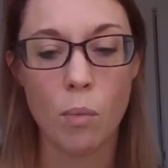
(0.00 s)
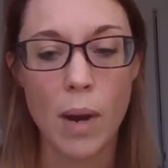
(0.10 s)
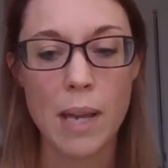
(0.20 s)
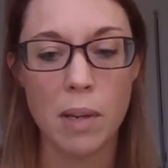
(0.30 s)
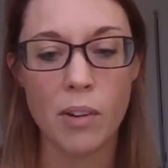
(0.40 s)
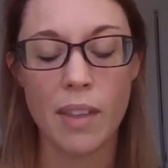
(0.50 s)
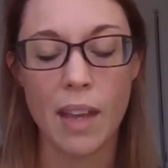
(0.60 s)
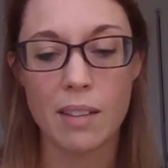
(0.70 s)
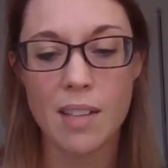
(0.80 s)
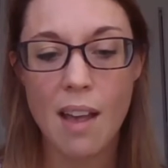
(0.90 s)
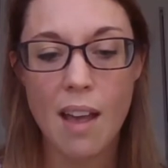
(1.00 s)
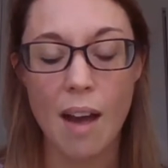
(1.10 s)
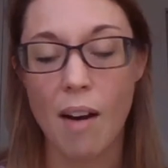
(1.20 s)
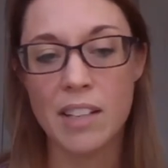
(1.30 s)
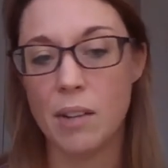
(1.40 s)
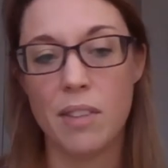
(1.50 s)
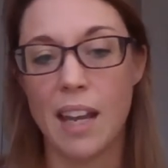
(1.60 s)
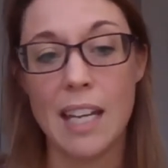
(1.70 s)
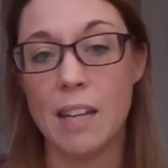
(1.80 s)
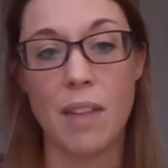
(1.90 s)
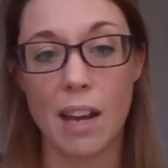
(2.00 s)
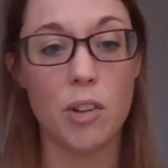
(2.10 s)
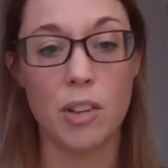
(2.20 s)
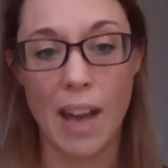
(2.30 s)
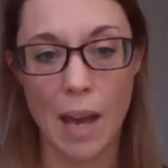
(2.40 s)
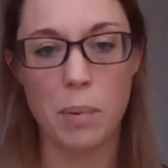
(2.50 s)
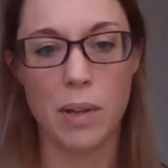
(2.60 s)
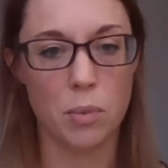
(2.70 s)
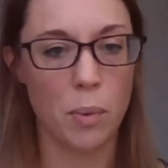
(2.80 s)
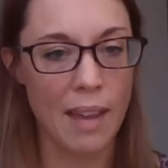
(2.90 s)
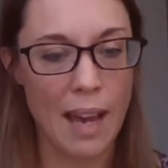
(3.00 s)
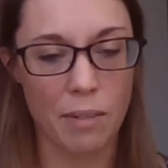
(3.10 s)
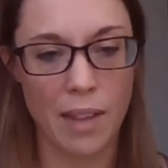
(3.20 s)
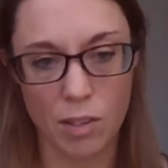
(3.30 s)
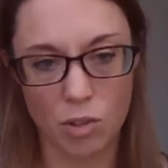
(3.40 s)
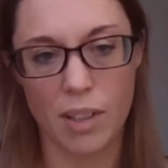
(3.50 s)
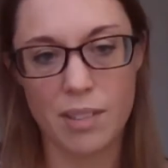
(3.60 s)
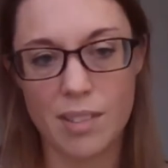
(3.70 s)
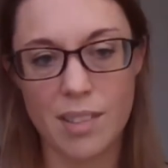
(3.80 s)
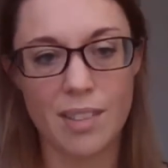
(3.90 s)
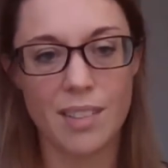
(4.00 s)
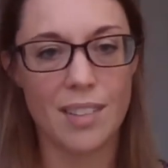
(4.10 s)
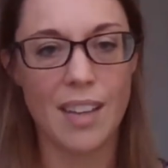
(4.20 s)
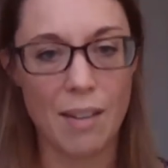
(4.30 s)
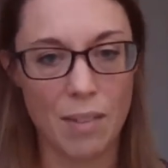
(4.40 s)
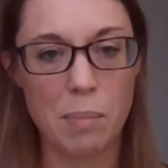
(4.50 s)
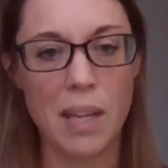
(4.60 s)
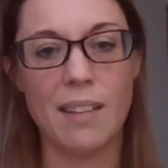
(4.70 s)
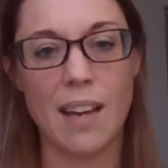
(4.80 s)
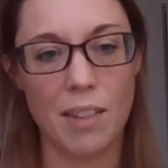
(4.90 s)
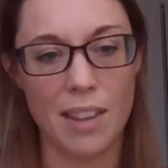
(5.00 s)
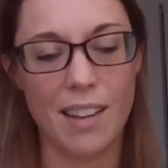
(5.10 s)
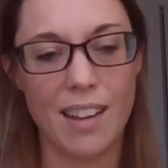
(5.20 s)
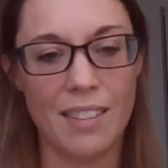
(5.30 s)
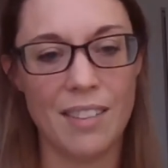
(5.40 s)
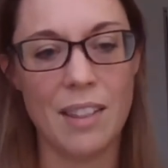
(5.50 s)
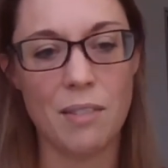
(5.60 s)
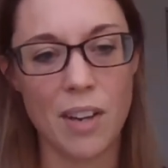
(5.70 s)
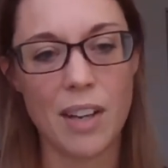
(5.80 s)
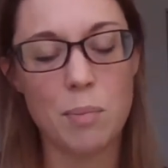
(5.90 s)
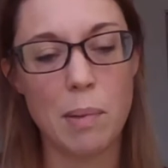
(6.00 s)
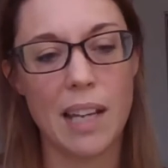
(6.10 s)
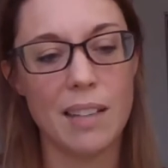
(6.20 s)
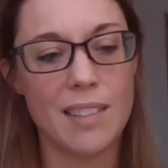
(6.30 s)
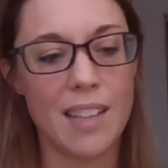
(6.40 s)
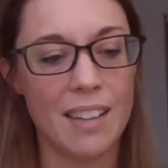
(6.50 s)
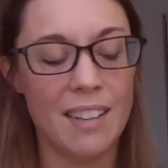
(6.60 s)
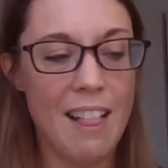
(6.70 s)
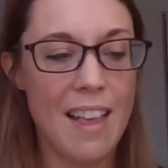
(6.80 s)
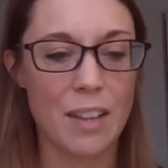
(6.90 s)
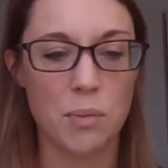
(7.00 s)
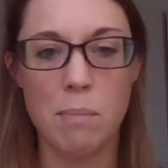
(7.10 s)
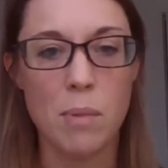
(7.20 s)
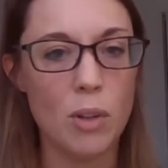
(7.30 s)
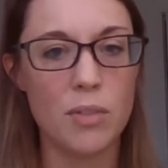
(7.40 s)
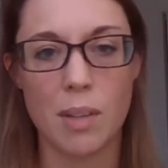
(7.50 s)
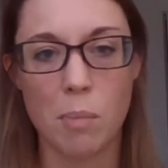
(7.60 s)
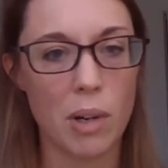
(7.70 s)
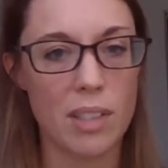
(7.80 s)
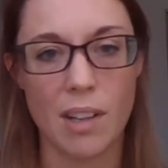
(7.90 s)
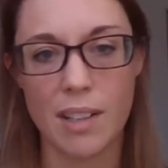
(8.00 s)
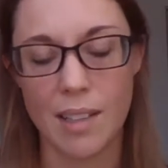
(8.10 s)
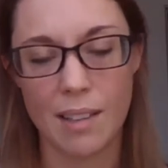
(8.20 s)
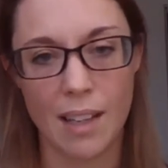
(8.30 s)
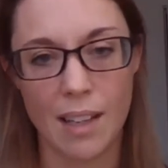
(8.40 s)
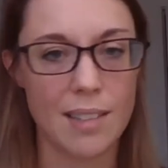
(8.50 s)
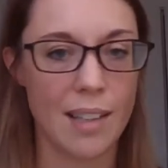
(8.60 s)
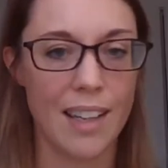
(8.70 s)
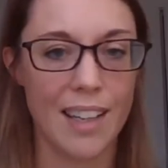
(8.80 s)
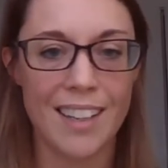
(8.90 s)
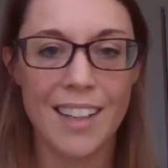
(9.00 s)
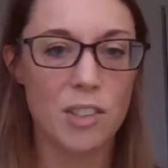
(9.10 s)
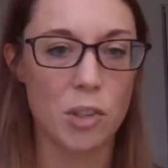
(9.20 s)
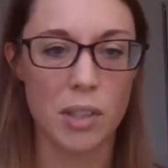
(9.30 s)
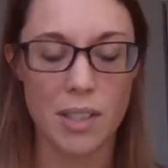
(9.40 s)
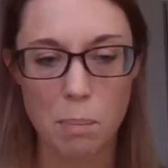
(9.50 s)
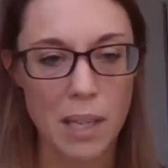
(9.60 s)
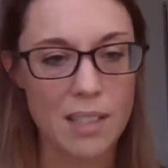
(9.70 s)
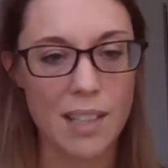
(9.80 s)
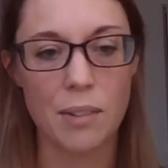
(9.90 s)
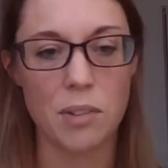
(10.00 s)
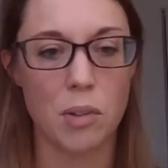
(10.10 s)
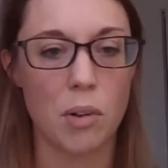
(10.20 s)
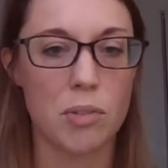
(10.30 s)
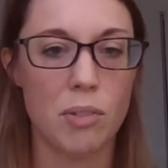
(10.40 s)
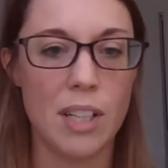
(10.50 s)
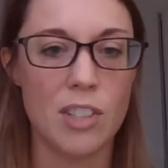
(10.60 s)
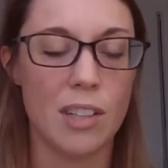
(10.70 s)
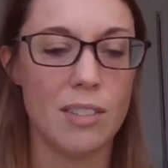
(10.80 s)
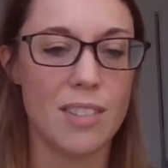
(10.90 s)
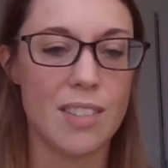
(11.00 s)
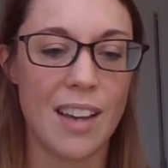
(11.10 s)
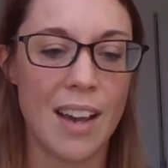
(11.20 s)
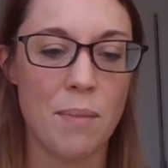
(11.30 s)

way beyond that. I don't think any of that could have happened without that trust having been there in the first place. And as we move to the more exciting things like joined up PTLs across regions,